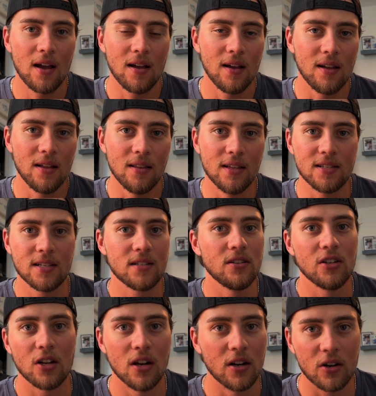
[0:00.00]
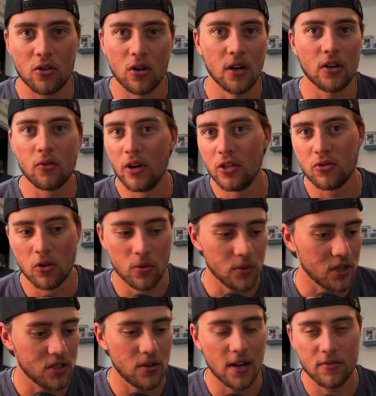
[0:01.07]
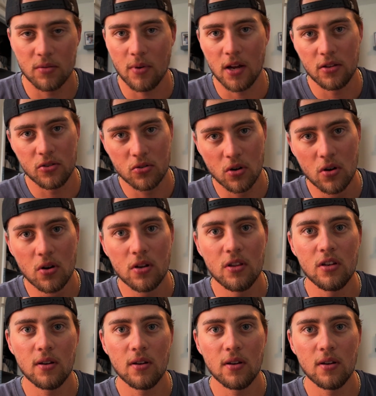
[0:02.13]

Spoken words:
this isn't a great drone, because you have to buy the drone and then you have